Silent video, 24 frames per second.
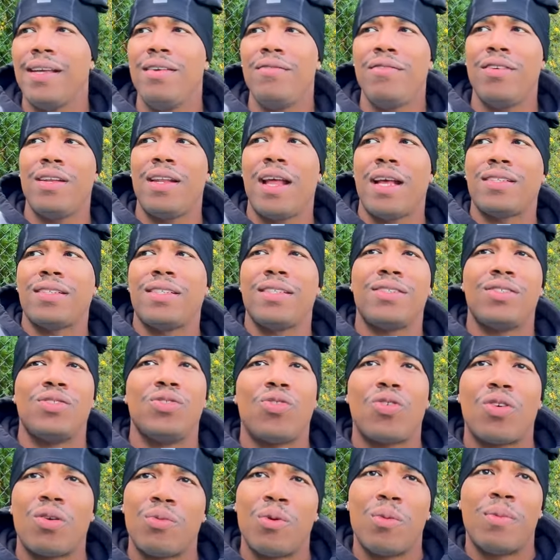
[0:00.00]
Even that's just
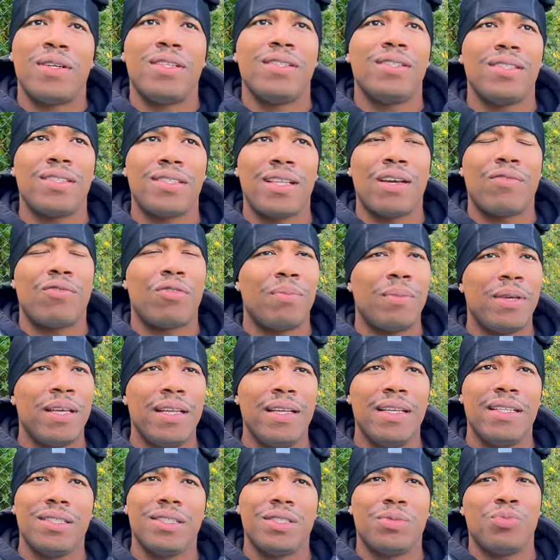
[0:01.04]
normal, but it's just like for men,
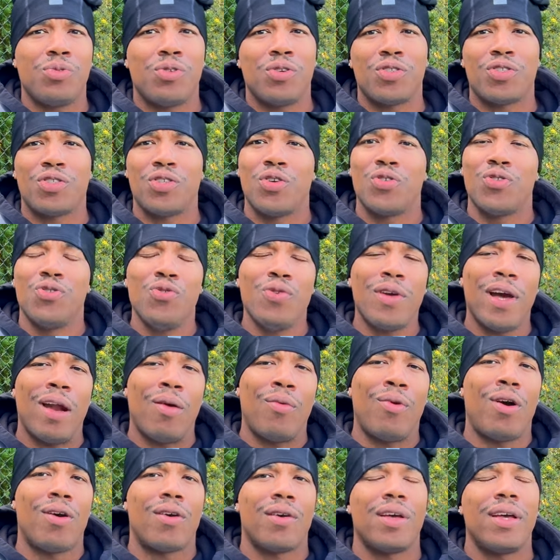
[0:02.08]
it's just more so you gotta
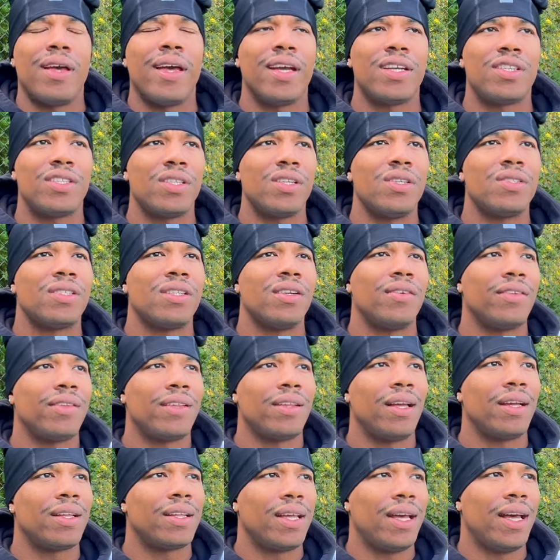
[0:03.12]
walk on eggshells and
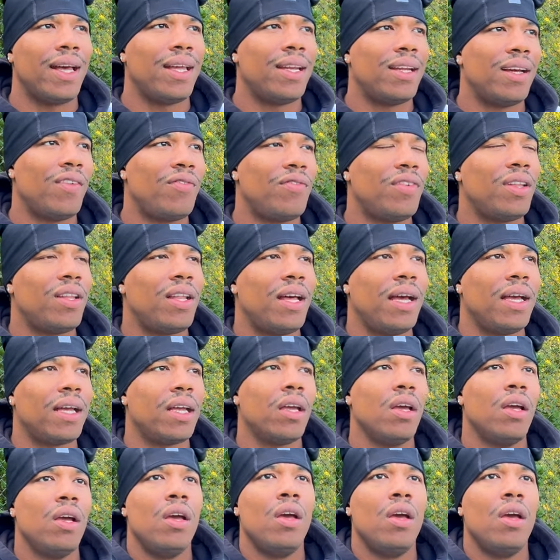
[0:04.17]
everything like that. And I feel like